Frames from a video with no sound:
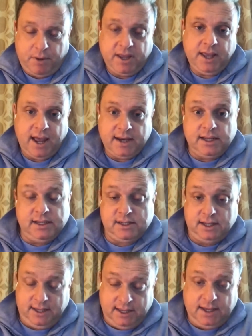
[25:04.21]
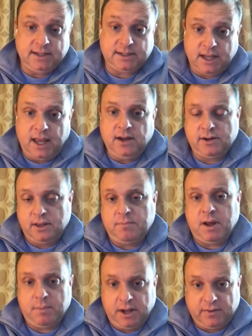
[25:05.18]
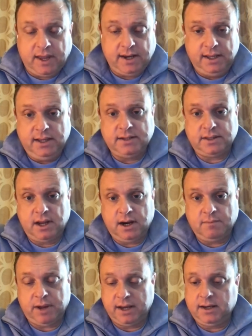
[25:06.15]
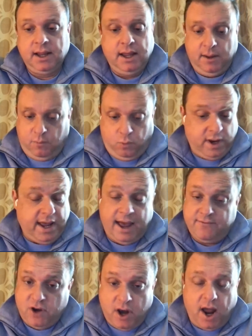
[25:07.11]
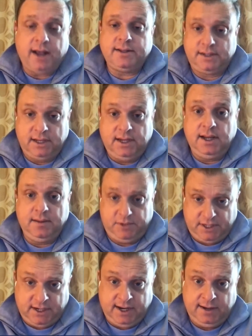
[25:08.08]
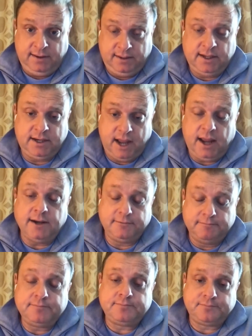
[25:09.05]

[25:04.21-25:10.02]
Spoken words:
But yet he is saying to the public that he is there, but we have not seen him to date.